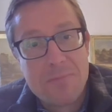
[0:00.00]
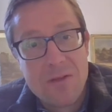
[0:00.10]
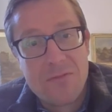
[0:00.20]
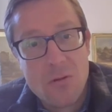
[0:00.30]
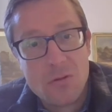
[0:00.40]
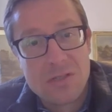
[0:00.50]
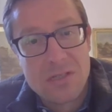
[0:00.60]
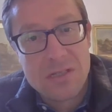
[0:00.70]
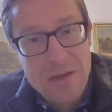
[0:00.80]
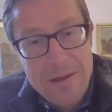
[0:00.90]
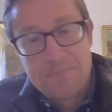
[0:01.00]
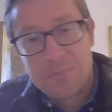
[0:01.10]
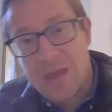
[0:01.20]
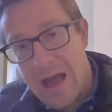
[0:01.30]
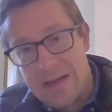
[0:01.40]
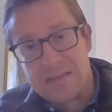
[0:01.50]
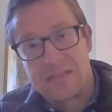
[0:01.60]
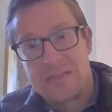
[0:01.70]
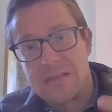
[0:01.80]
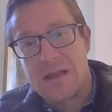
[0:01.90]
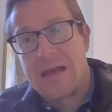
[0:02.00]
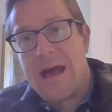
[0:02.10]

But of course, as